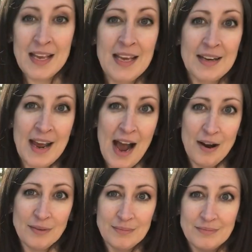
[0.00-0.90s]

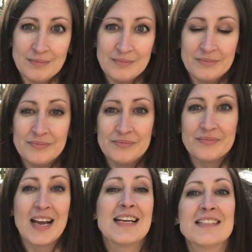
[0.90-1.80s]
Now,
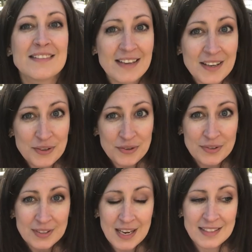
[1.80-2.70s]
I did not
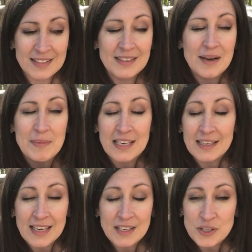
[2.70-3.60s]
use, I did not make a
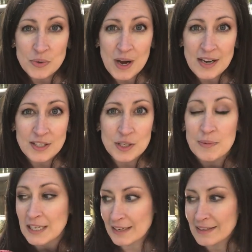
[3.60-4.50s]
gauge swatch
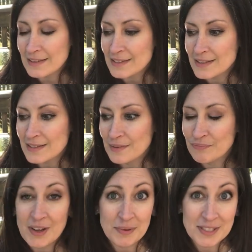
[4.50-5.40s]
because
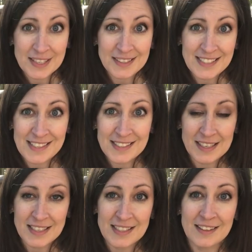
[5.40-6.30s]
I was on a test
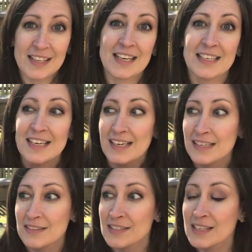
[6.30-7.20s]
knitting deadline
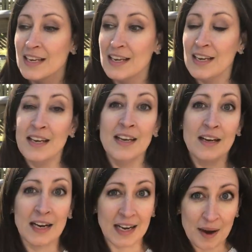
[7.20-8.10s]
and
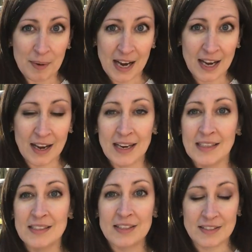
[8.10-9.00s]
I got
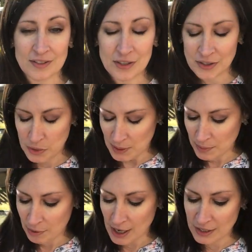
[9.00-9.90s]
behind because I took too many
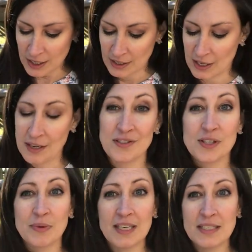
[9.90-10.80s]
projects on.
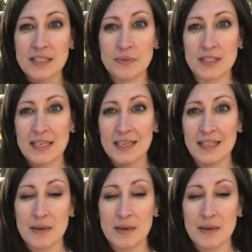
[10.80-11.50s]
So what I did was I knit